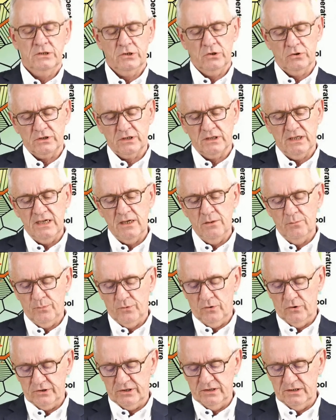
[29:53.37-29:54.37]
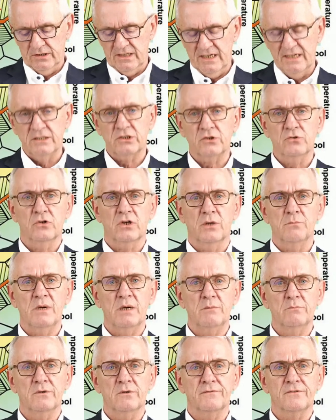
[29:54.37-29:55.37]
So 3 important things to
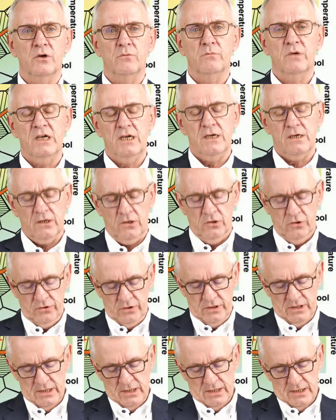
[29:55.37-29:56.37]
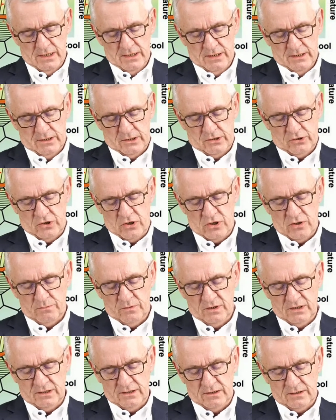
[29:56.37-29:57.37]
remember from here on.
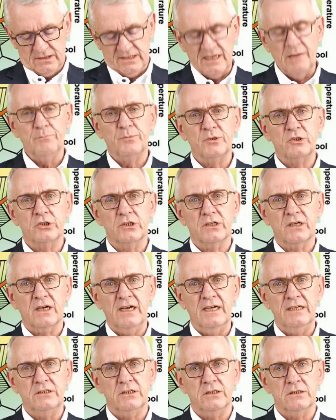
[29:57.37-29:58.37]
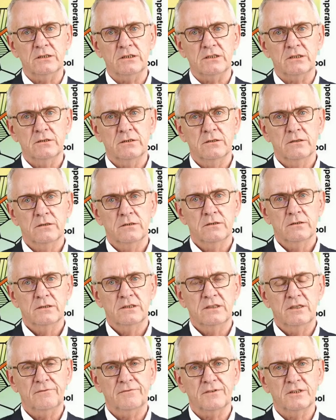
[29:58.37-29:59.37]
Temperature gradient,
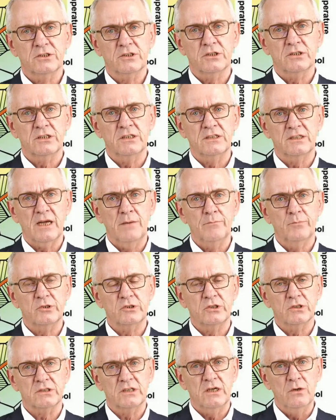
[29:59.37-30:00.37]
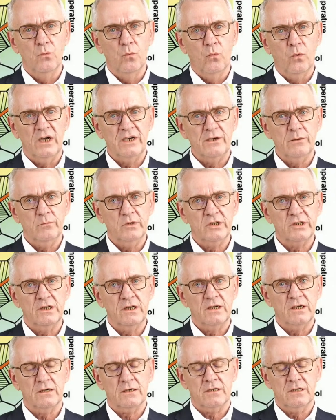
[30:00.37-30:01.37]
differences in temperatures in one
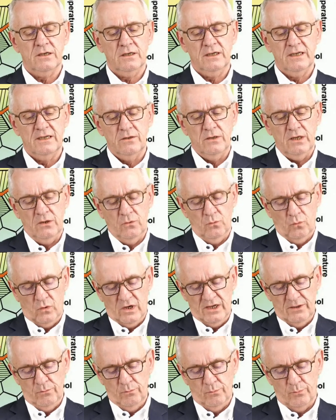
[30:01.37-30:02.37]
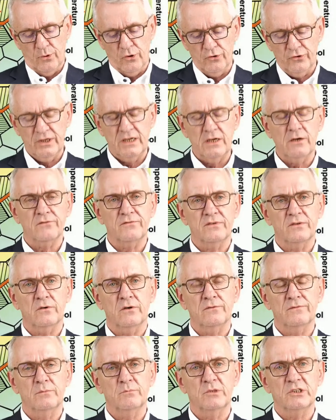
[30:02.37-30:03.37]
material, in one body of
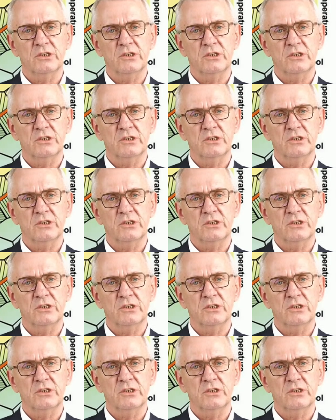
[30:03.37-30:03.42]
a